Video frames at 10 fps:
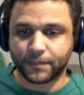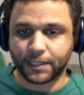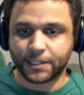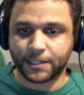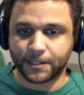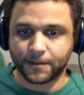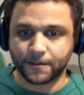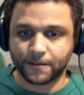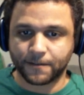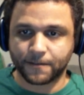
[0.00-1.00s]
Let's see.
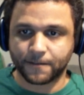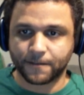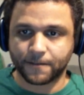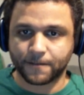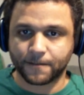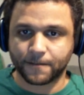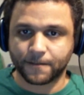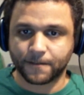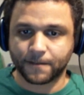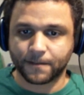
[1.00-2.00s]
Oh, it used
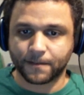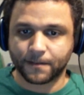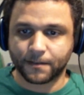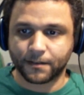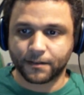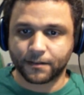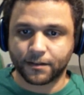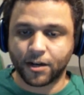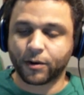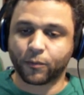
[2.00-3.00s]
Psybeam.
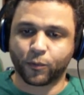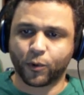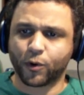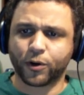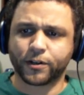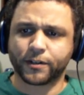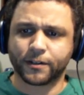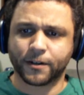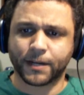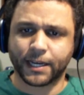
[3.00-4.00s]
Oh, it roared.
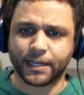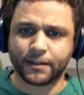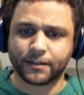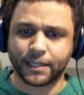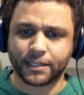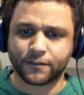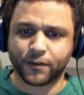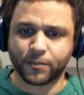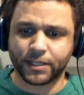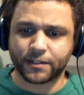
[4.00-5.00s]
Okay, thanks,
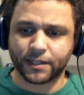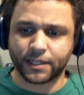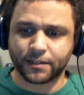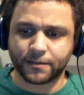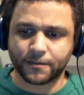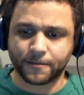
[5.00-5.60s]
Vulpix, I guess.